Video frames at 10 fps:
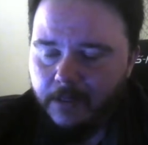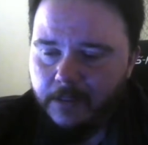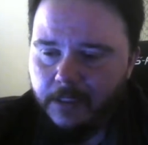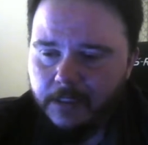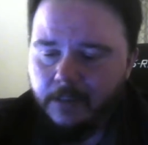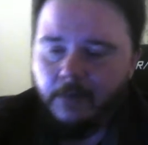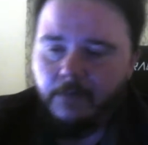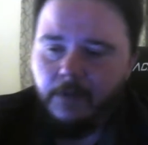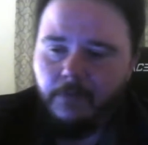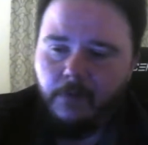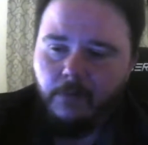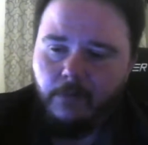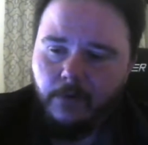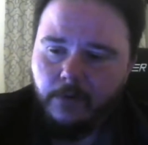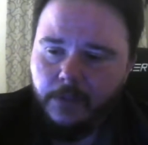it, eh, that's the thing, we live in
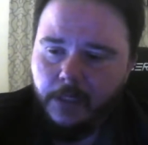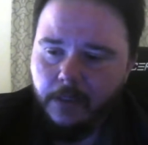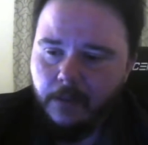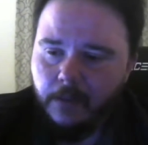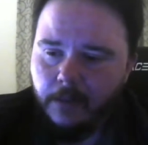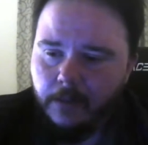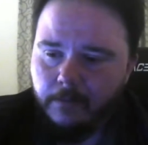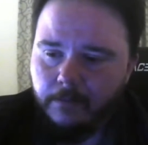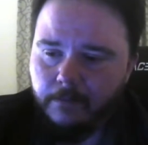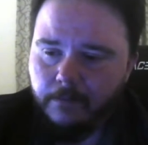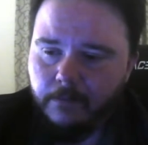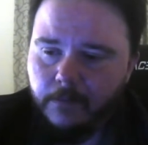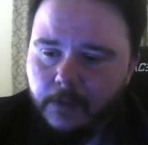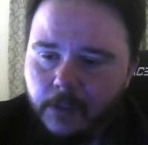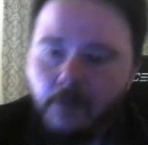a world that, um,
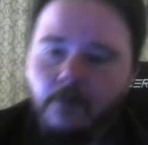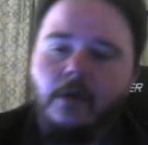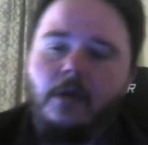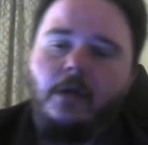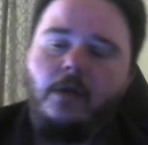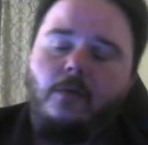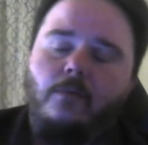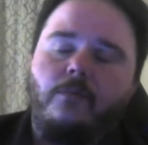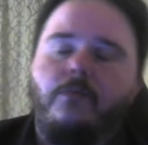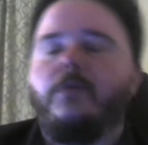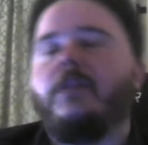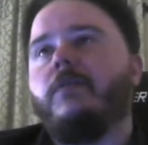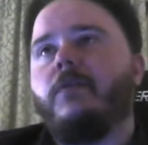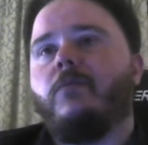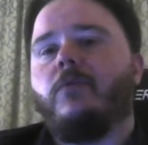you know,
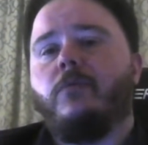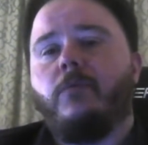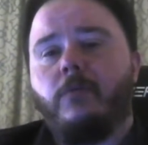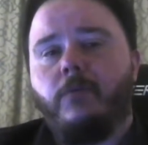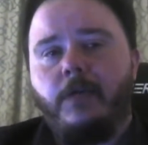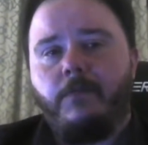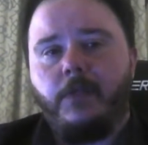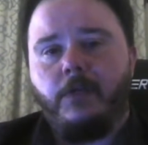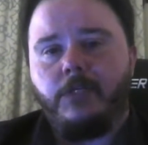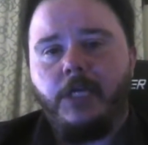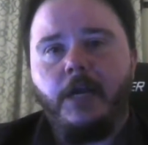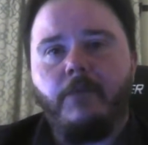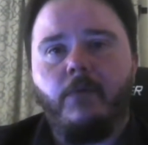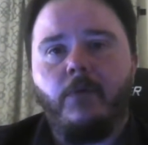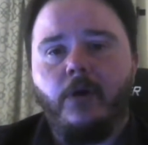we live in a world where we have video
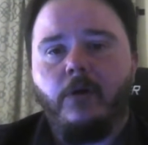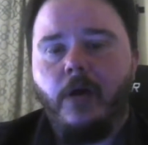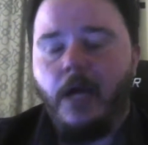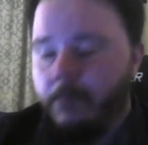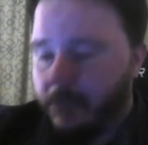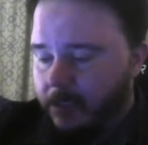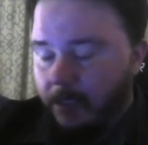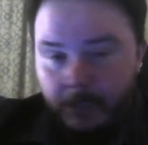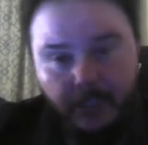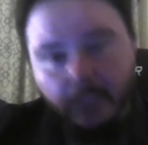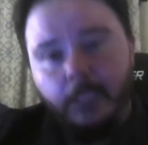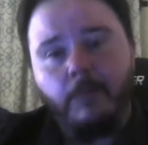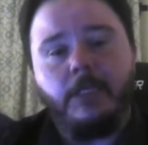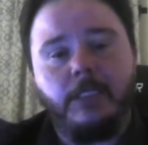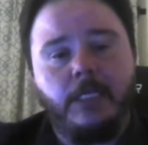chat everywhere. I'm I'm
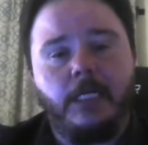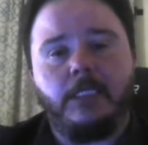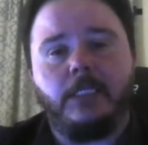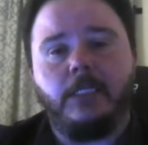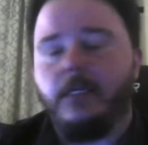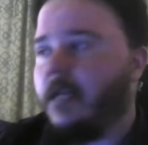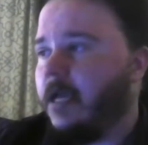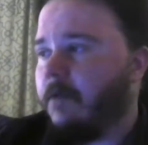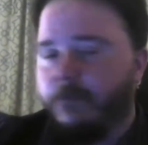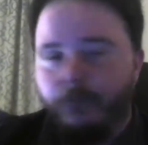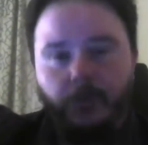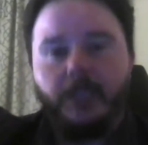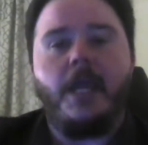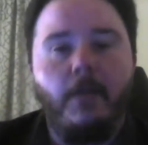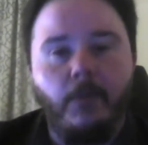sitting at my desk and I have
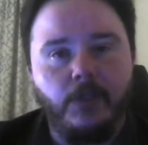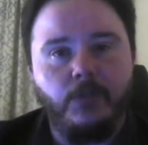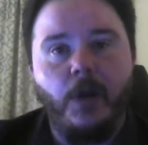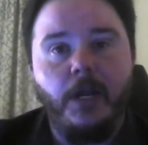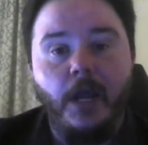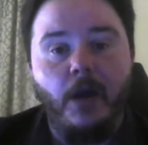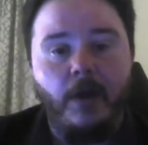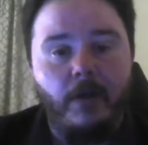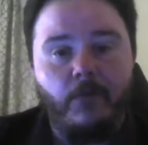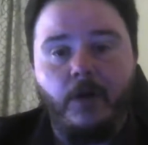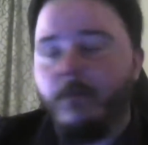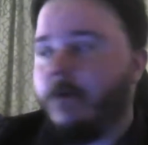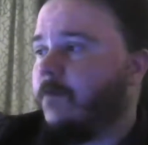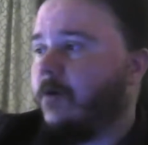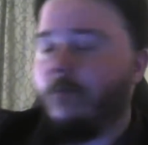three cameras right now. I have one
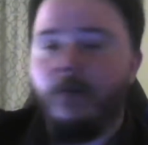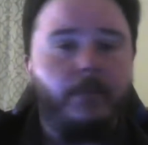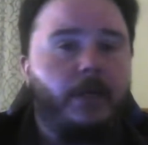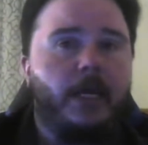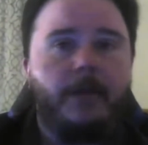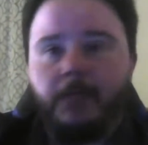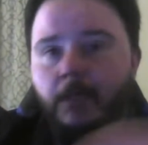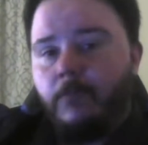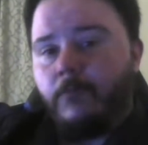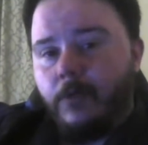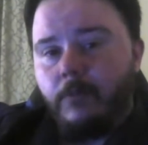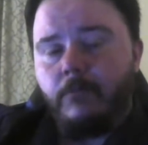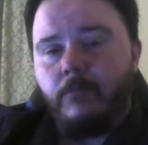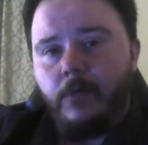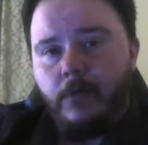on my phone, one on my laptop, and
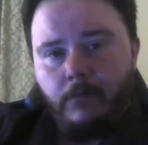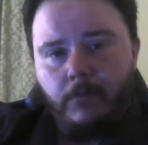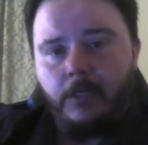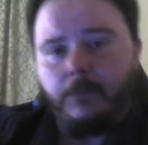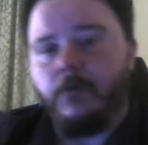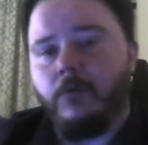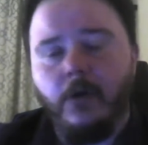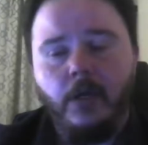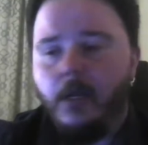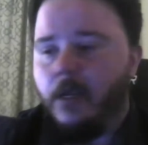one on, one on my computer.